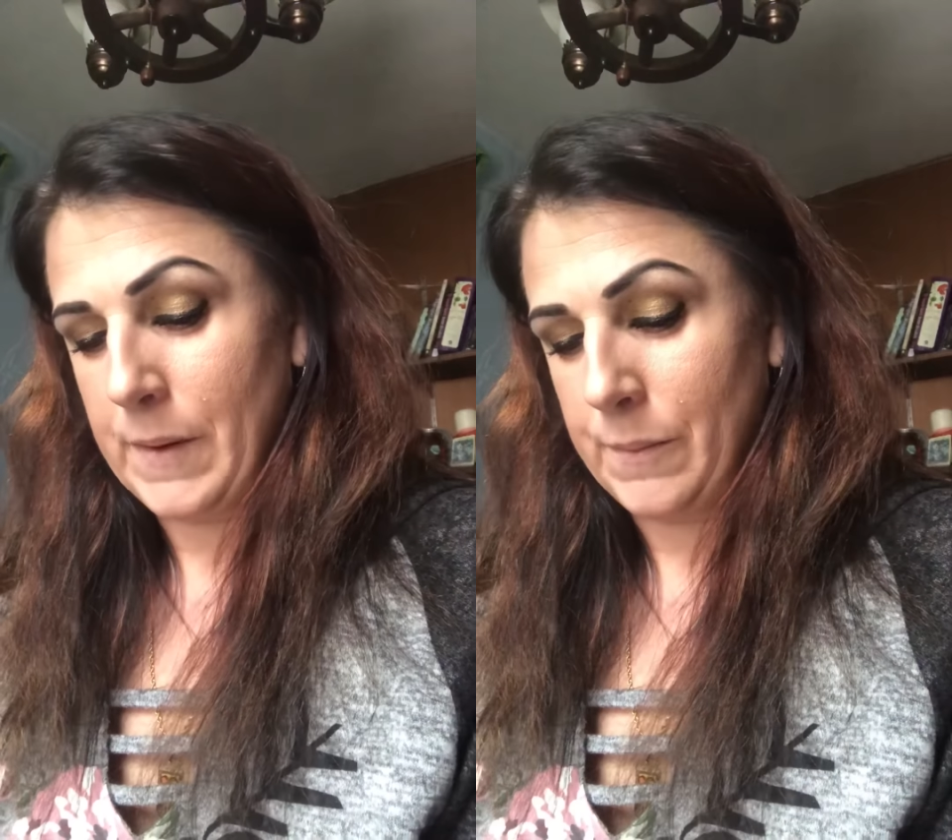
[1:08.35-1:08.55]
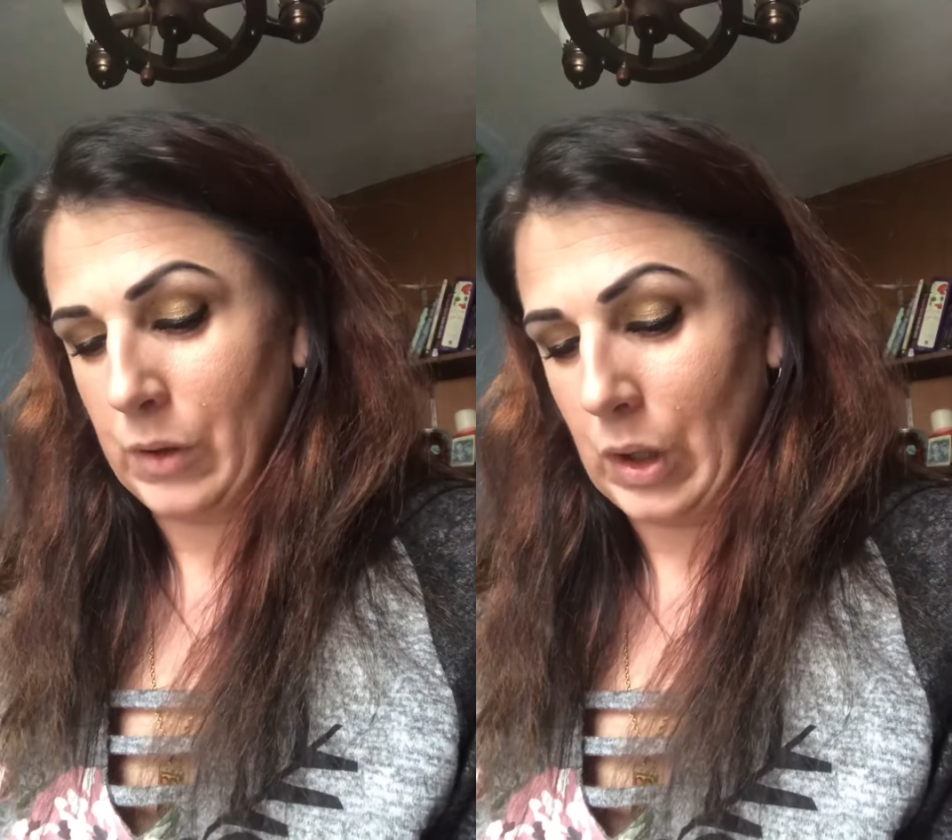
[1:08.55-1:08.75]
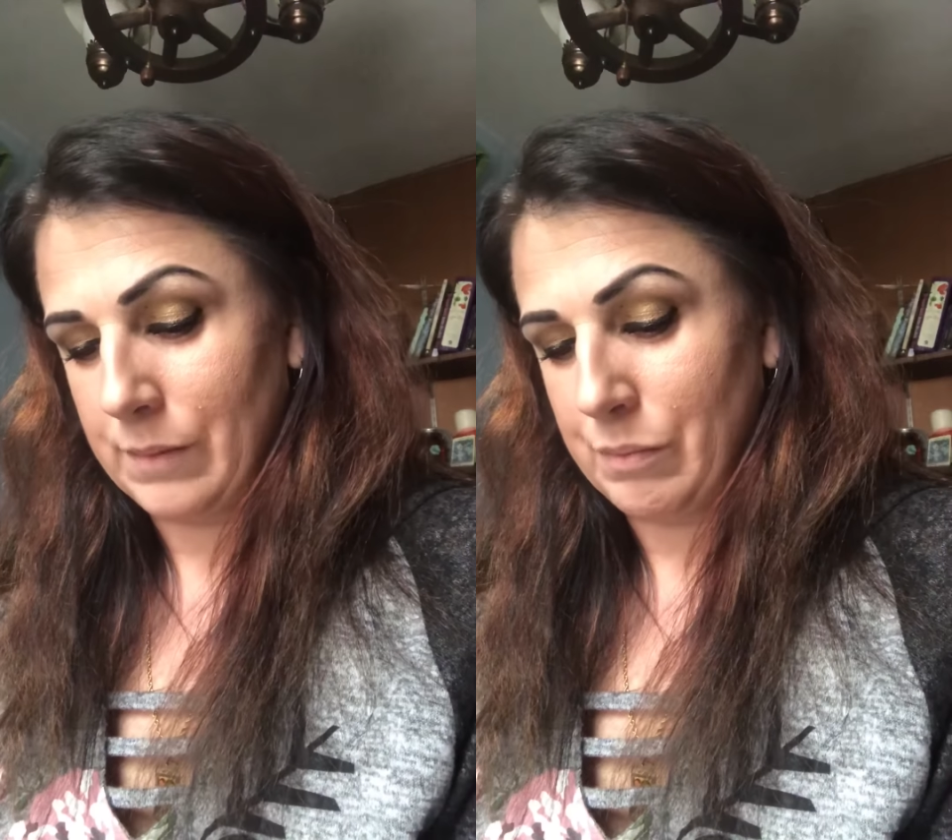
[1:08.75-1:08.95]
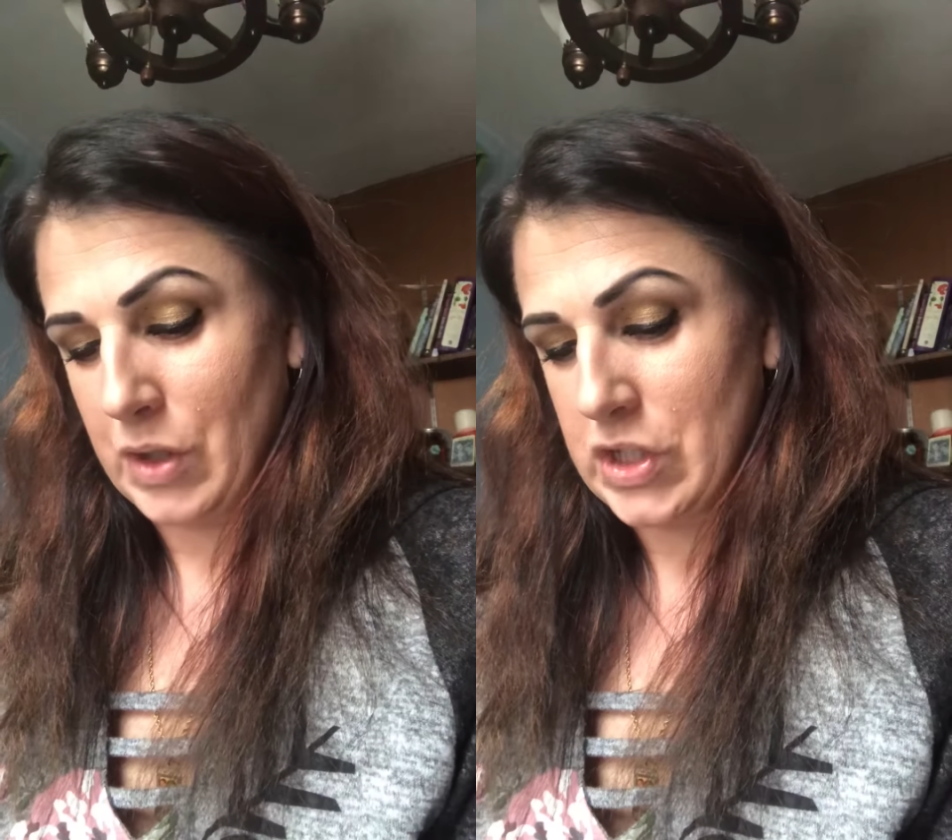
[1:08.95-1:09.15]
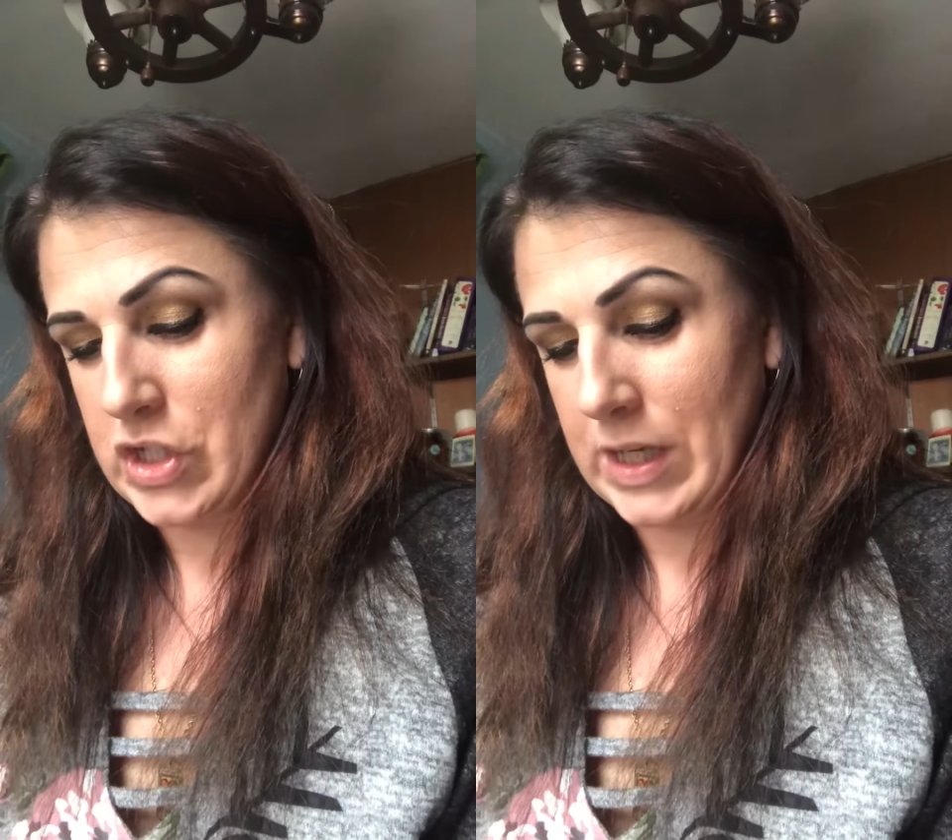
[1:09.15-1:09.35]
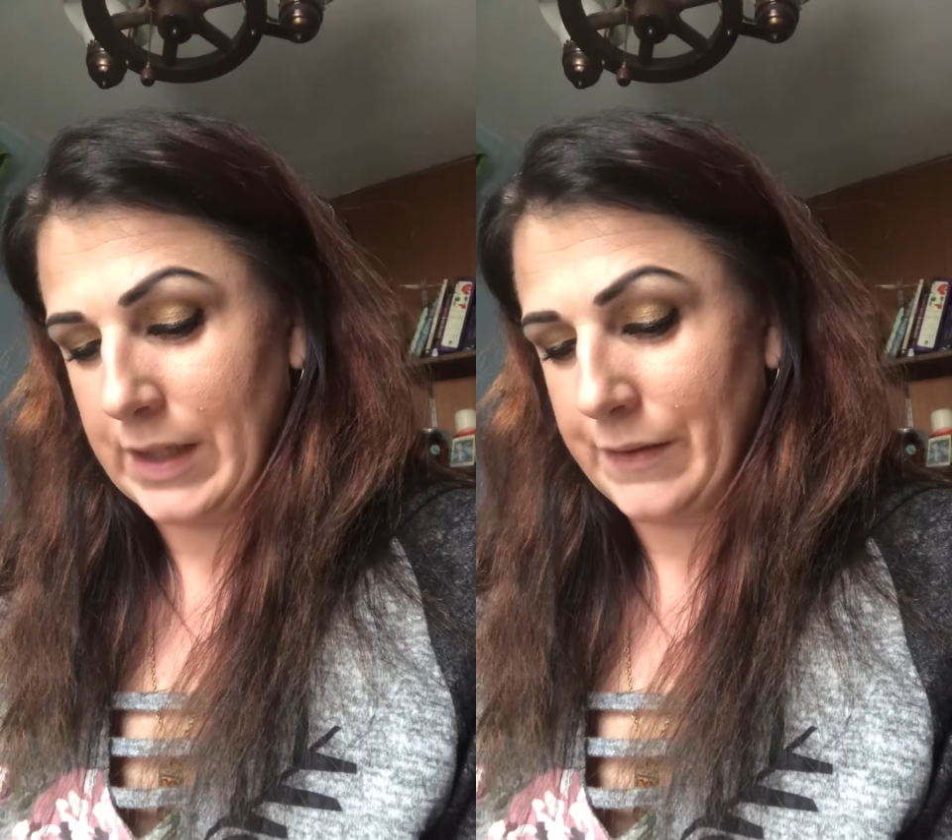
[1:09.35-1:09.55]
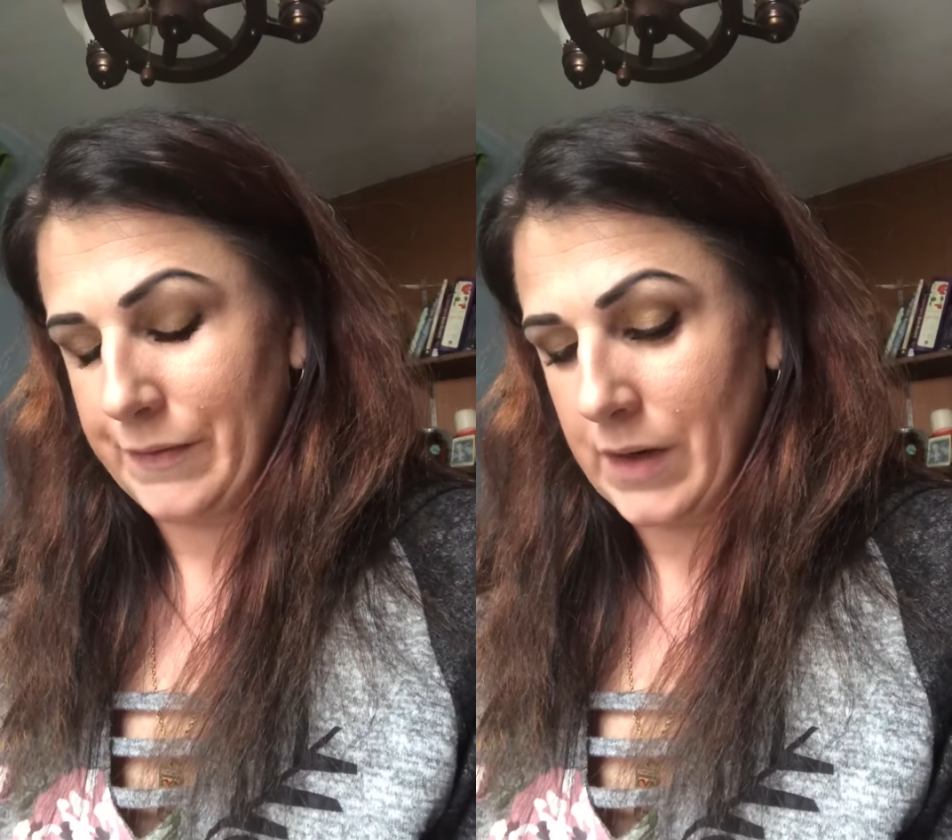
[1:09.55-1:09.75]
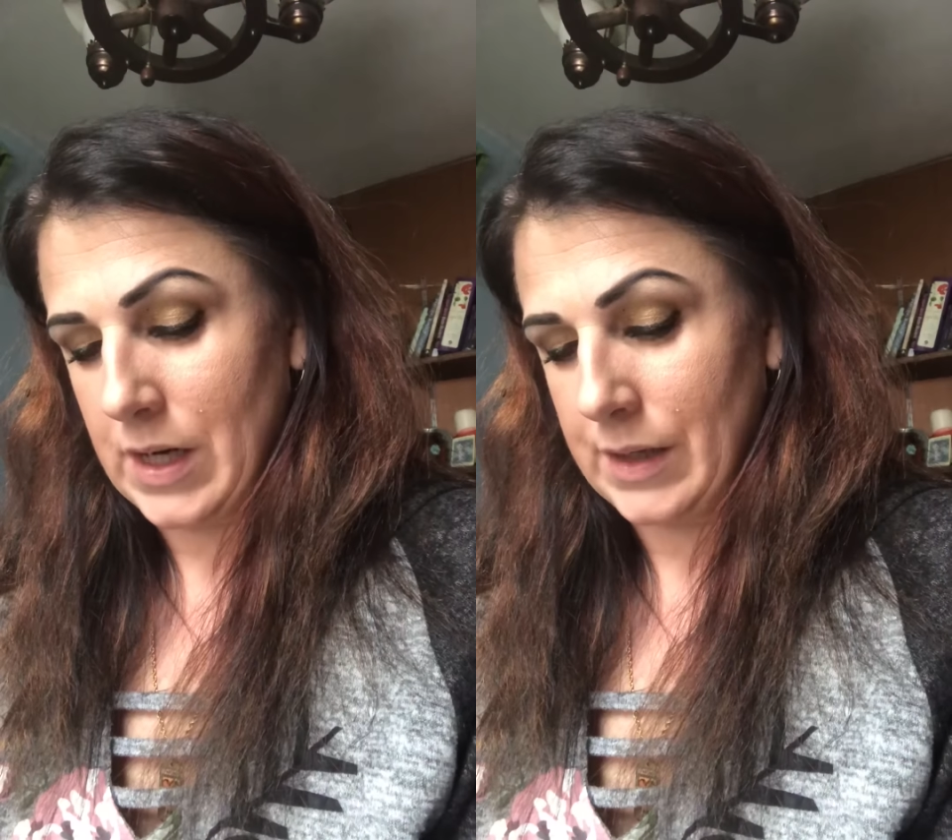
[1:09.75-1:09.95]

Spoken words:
people are unappreciative.